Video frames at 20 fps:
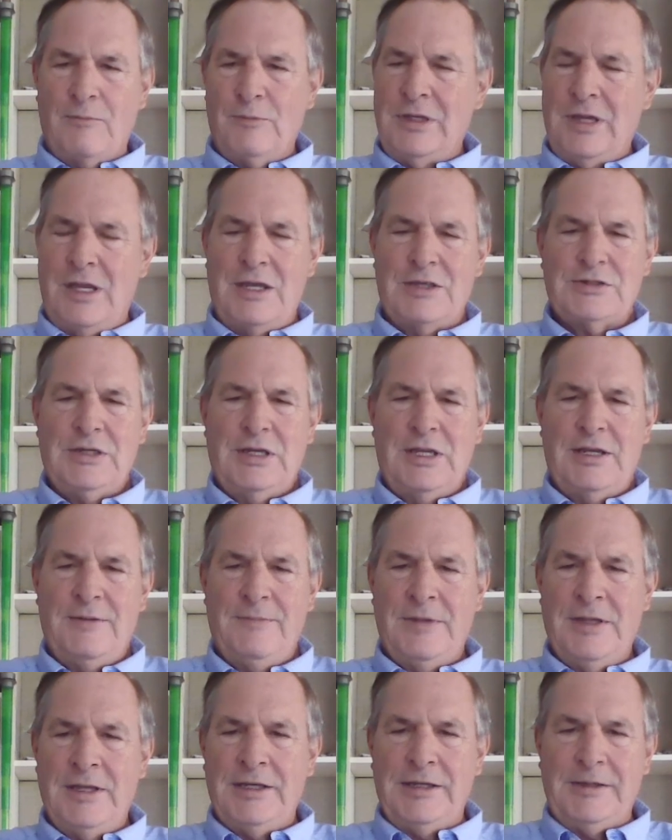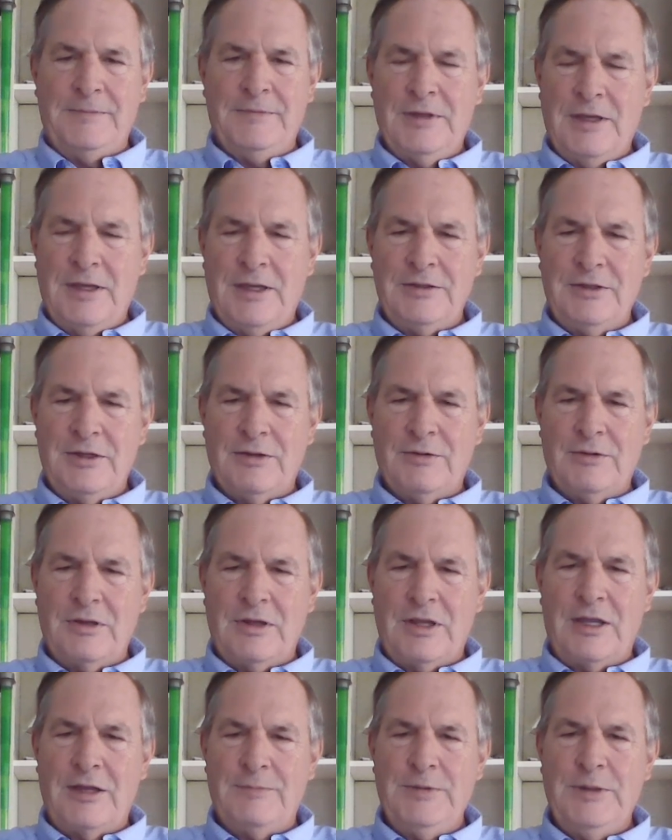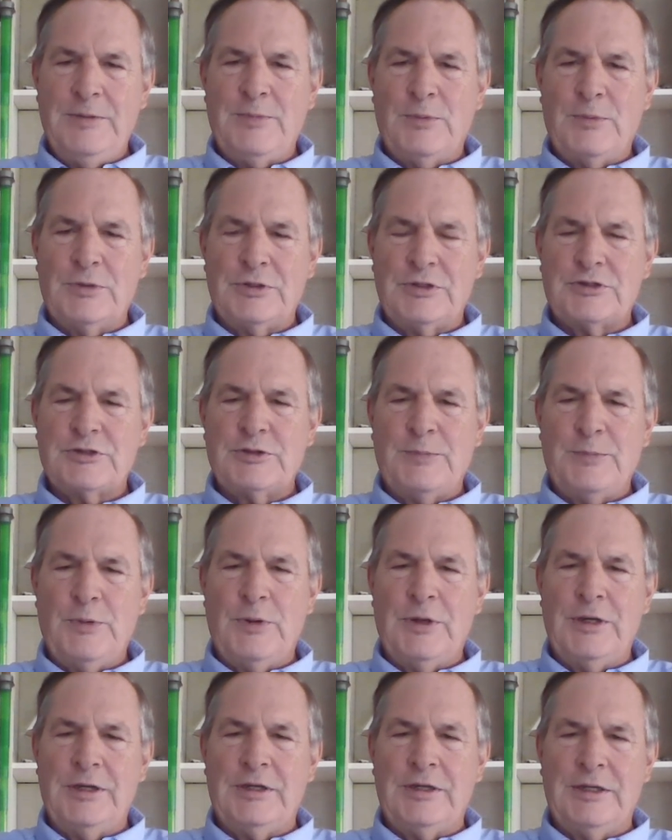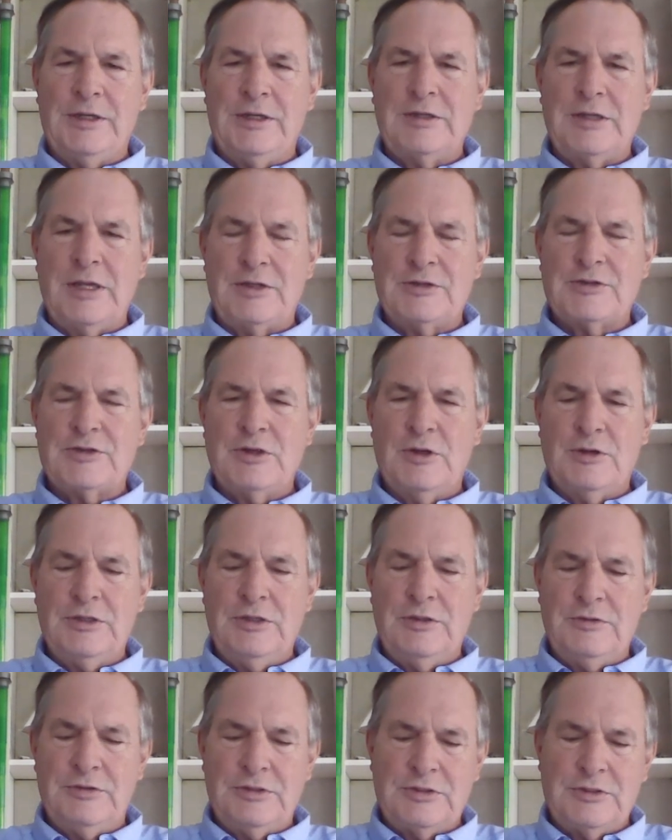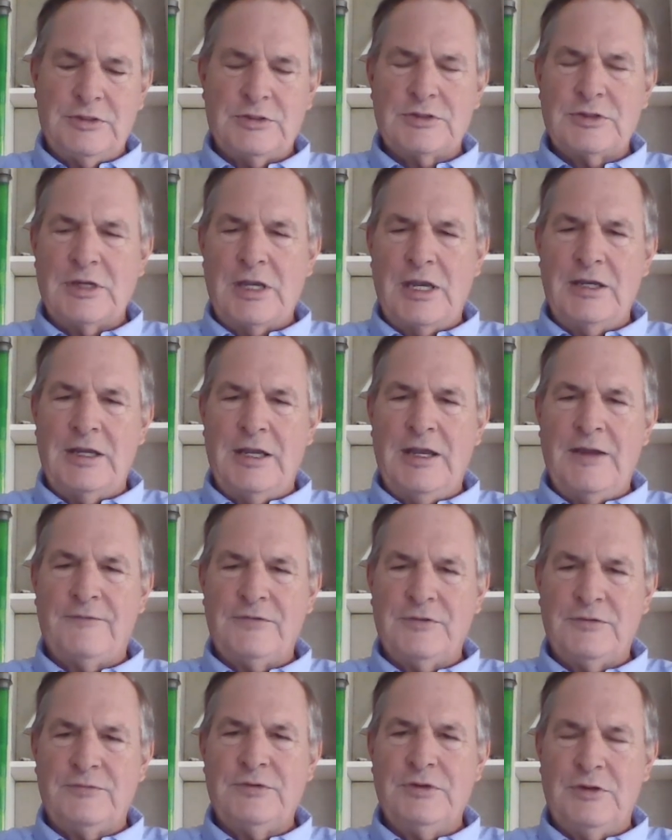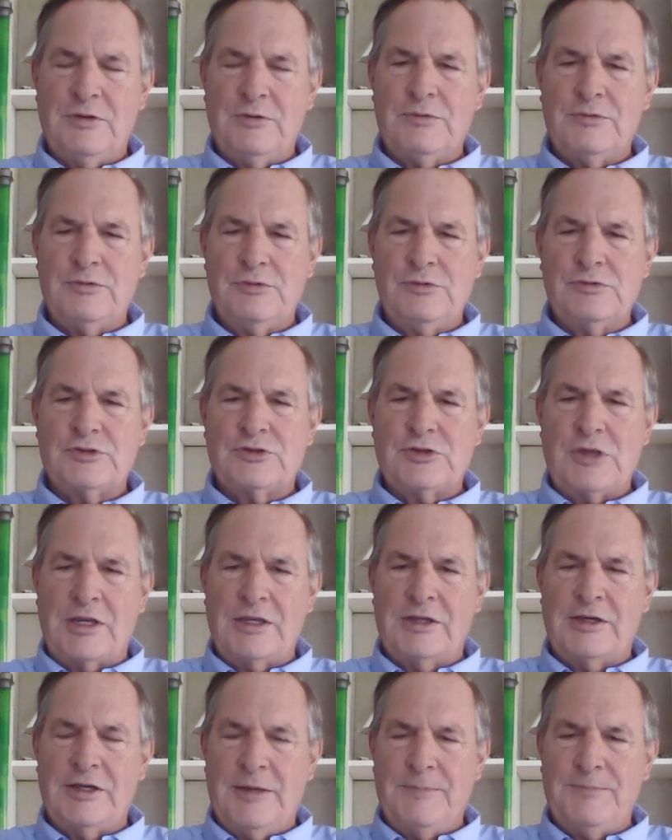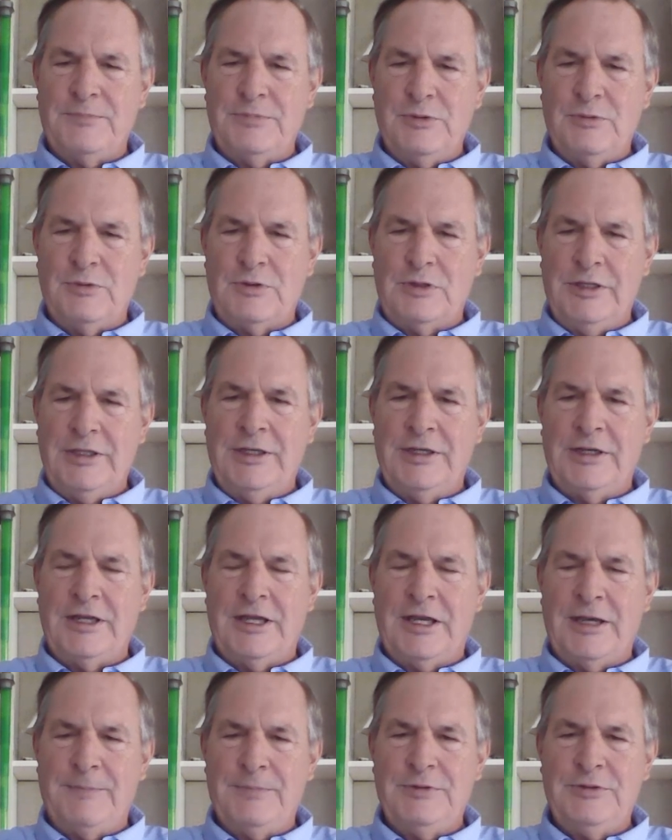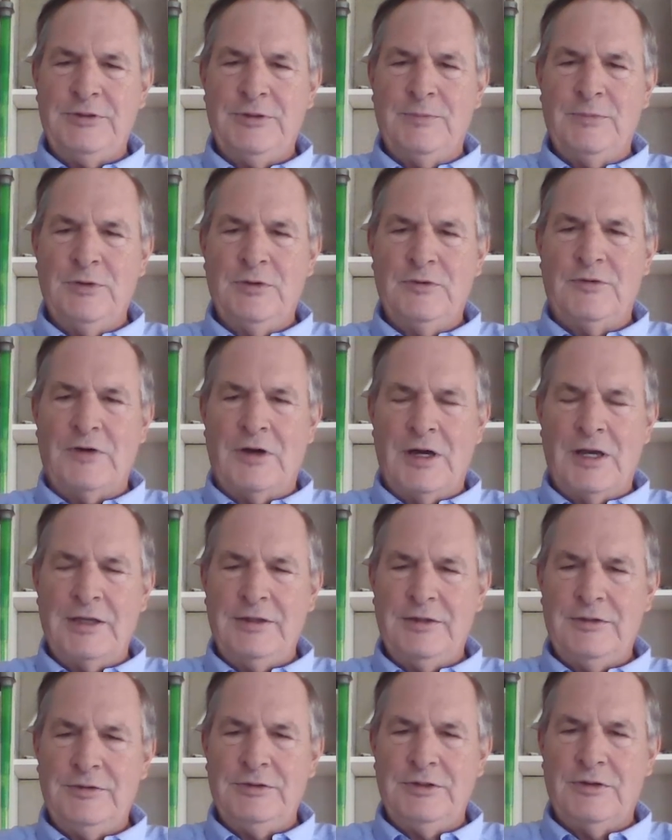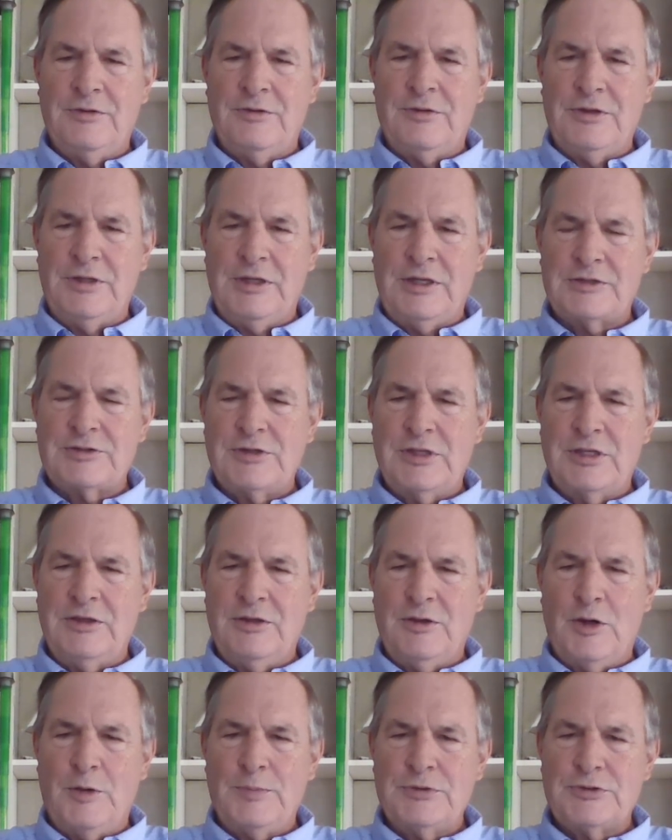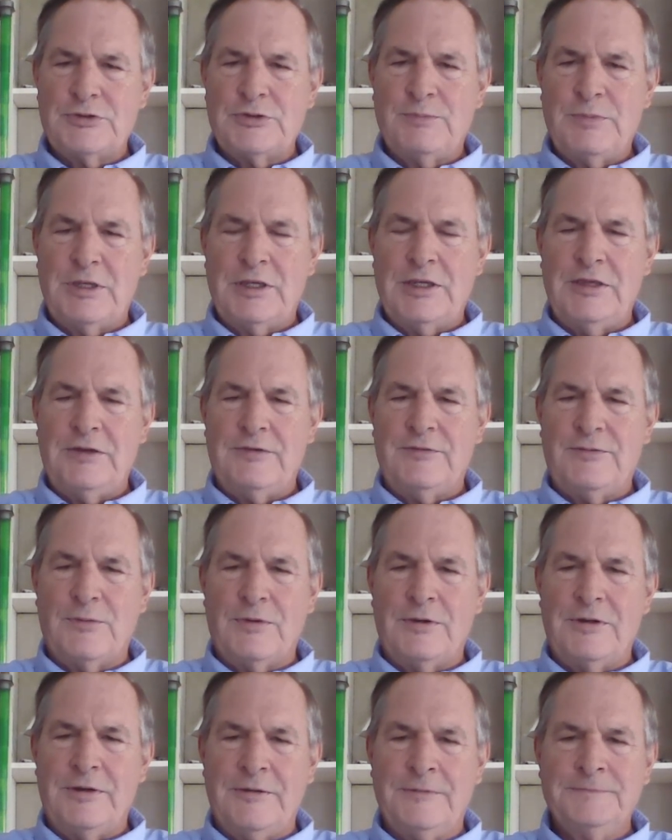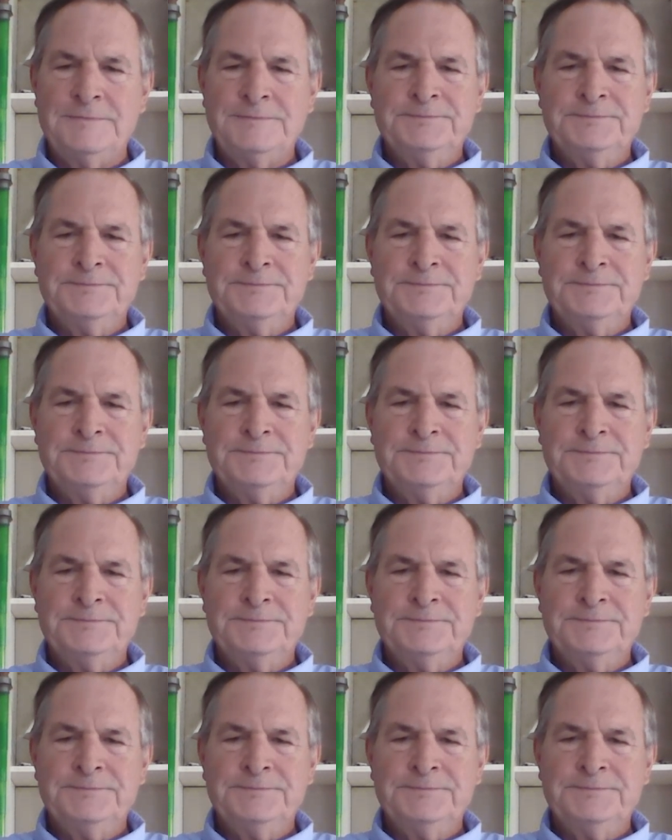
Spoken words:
lost a lot of money. A lot of people were disappointed. And so you just kind of have to, suck it up, you clean it up, and you move on. And, the next thing you hope is a big hit for you.